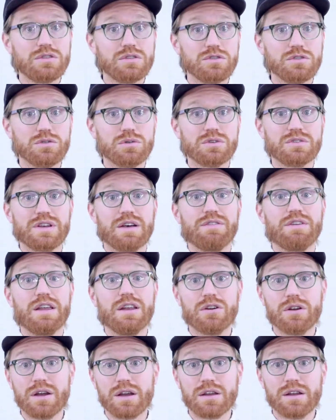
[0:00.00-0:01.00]
to do is have an
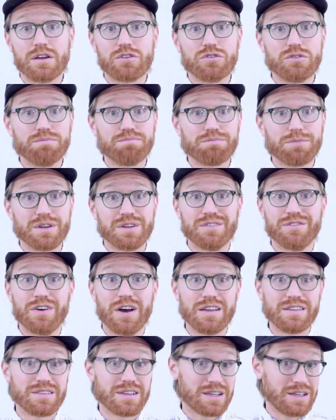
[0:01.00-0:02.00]
internet connection, a
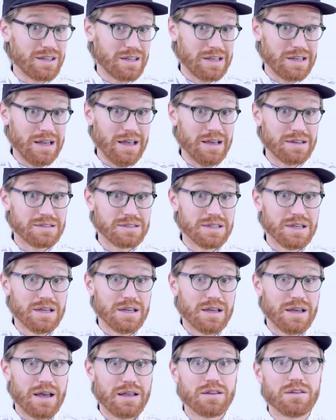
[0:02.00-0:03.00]
device that can connect,
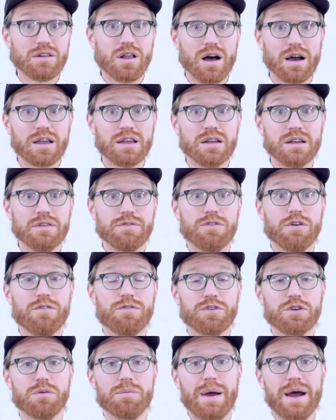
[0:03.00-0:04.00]
and the login info
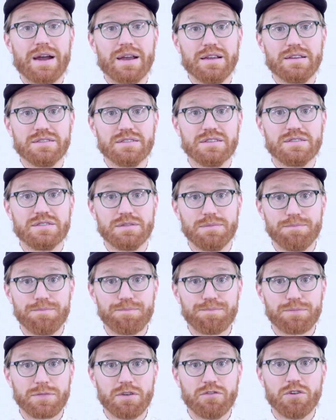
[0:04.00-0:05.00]
for your back-end system.
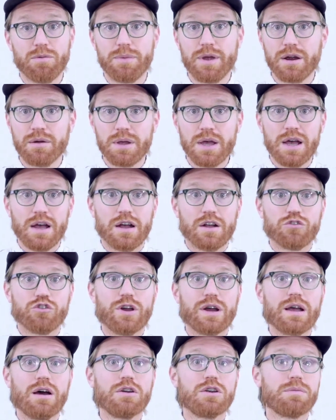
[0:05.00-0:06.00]
From there,
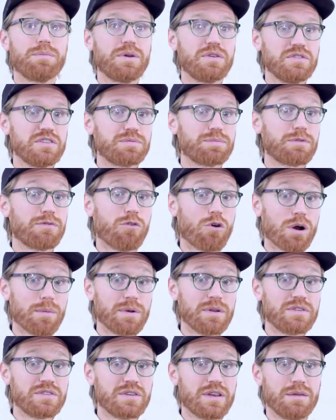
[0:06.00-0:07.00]
check out your business
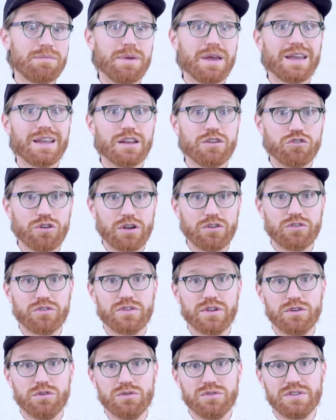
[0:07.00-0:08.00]
performance and make any changes
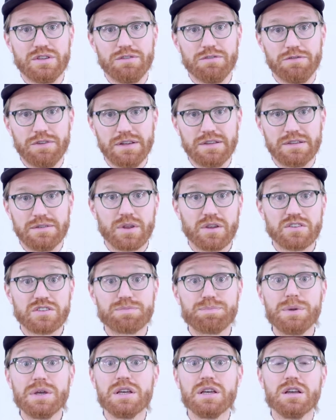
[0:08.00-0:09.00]
that you see fit.
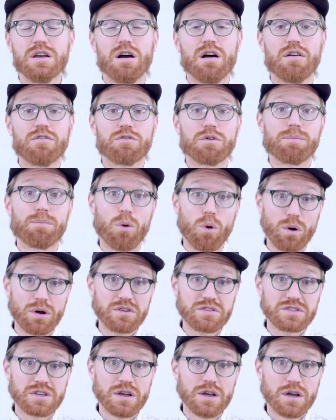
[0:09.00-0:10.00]
Speaking of
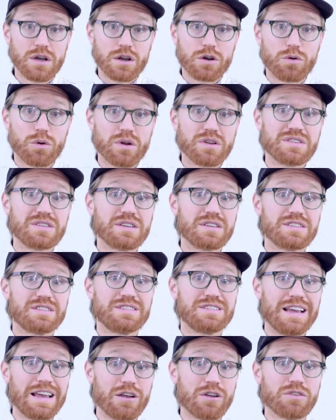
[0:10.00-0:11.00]
reports, KORONA's
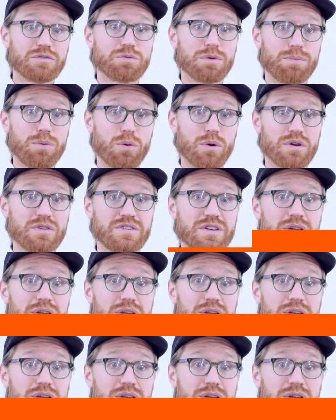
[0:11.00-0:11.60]
sales reports